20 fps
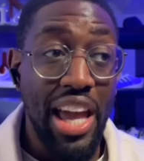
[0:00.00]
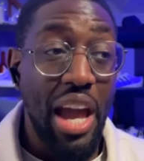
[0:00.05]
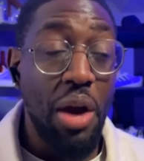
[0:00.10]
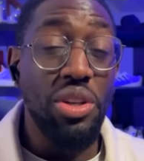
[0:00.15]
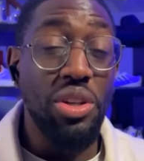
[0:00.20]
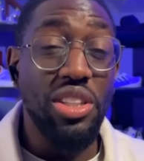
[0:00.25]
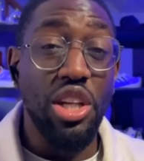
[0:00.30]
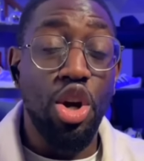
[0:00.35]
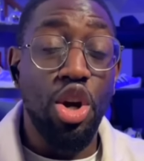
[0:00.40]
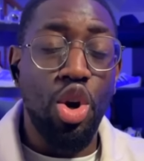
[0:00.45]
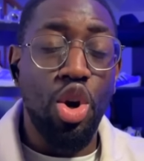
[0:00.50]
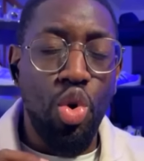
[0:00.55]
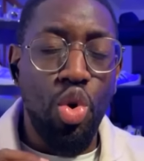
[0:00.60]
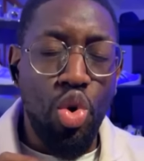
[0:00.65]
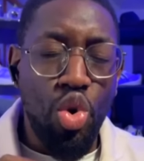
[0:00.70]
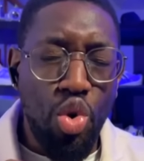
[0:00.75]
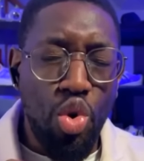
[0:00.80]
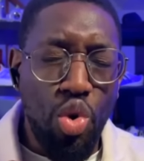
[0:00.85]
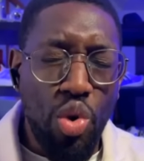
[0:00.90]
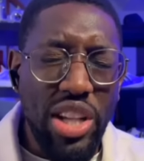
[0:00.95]
It was a
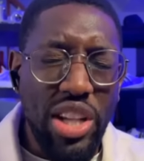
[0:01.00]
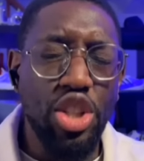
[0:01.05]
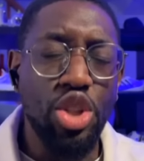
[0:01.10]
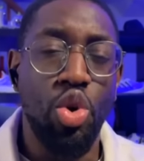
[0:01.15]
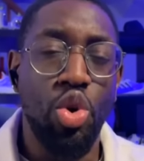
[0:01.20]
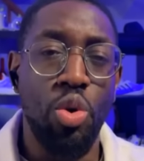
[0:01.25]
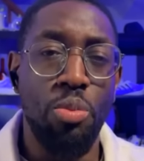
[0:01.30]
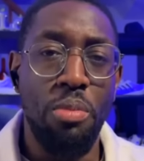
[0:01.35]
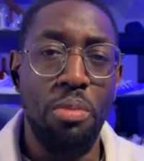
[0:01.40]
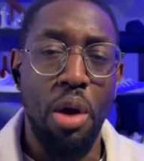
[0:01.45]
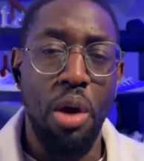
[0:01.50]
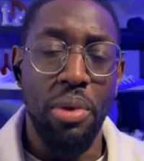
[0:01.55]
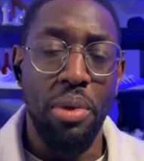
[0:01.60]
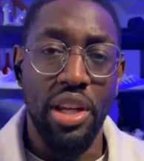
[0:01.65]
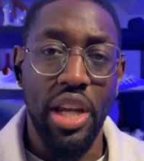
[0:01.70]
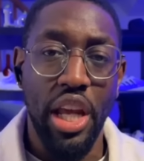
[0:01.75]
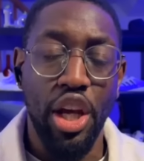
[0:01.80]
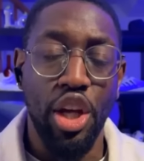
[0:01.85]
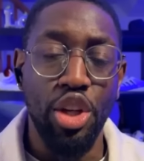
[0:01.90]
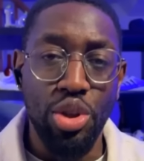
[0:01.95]
critical
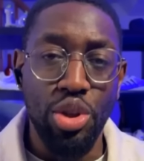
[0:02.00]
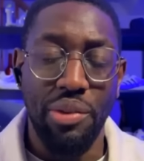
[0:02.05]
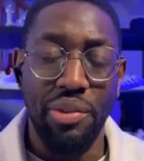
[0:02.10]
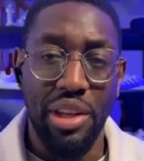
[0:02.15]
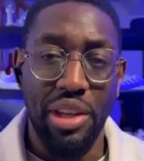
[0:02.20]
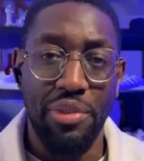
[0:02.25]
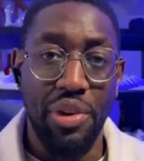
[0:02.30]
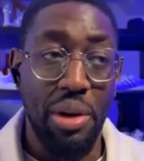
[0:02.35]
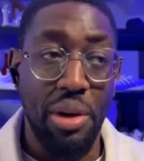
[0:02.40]
moment. You can do something different.